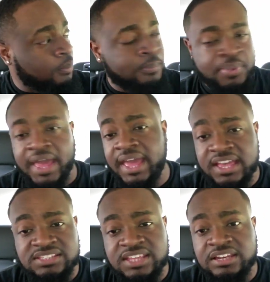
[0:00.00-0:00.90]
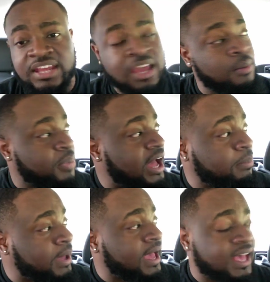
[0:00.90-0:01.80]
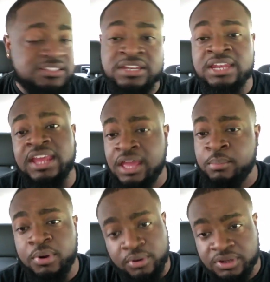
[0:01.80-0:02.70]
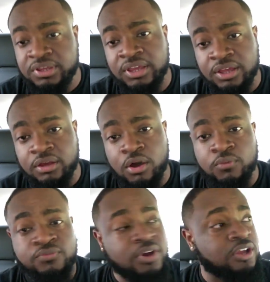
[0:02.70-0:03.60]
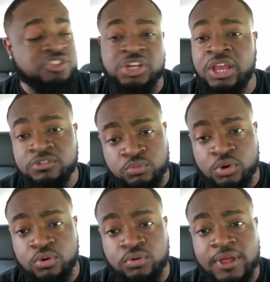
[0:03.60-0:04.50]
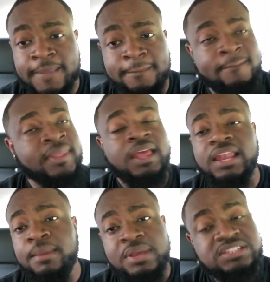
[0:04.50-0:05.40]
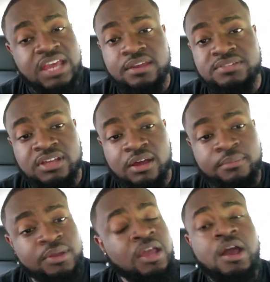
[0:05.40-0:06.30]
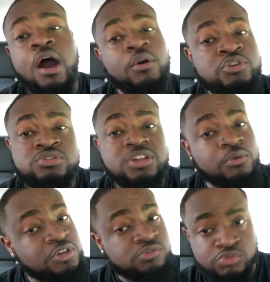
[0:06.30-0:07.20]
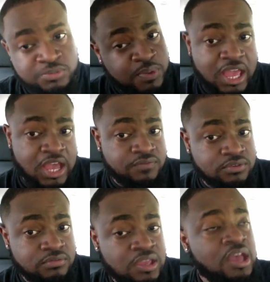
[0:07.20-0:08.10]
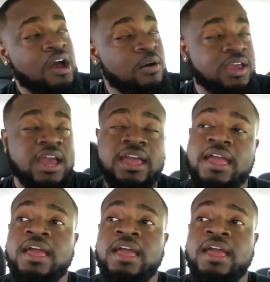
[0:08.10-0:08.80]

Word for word: past that damn Popeyes and that damn Burger King on fucking James Road. Let me tell you something. How you so disrespectful. Okay?